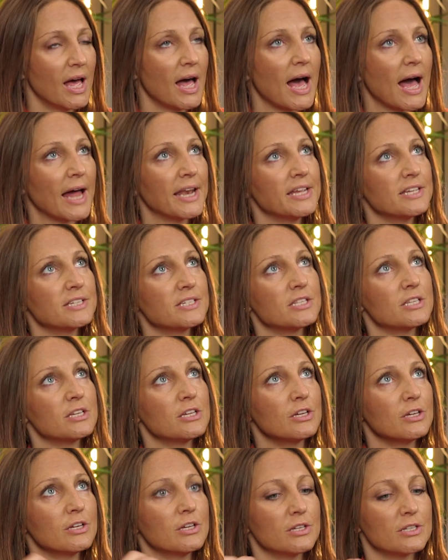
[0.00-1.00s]
And is
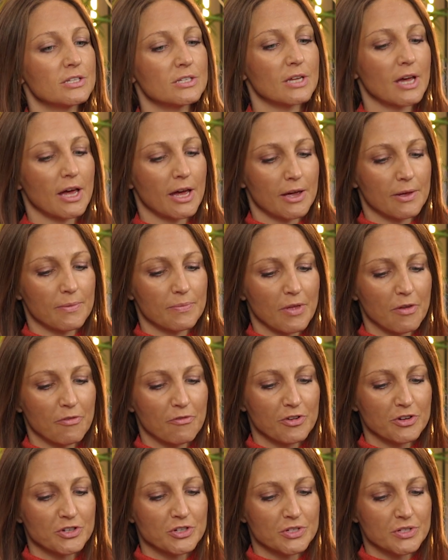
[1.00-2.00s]
the
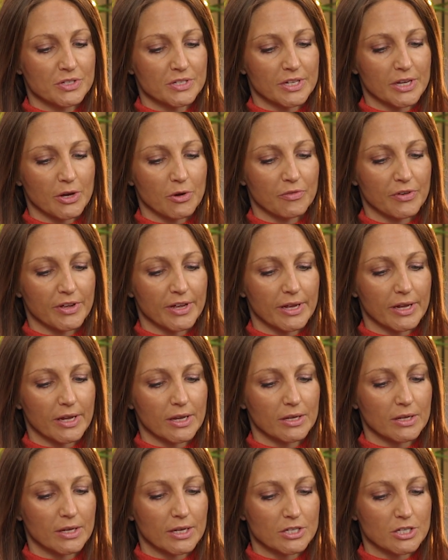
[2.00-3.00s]
efficiency of it
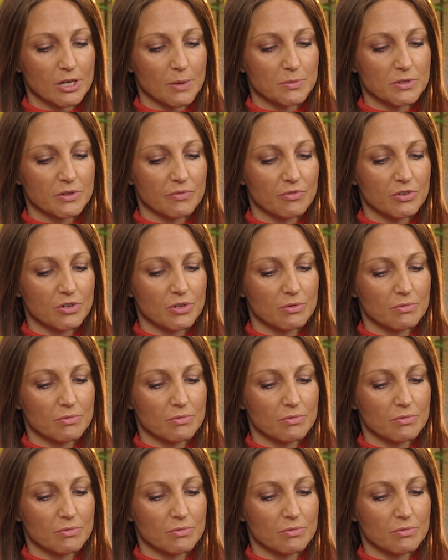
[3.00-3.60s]
in terms of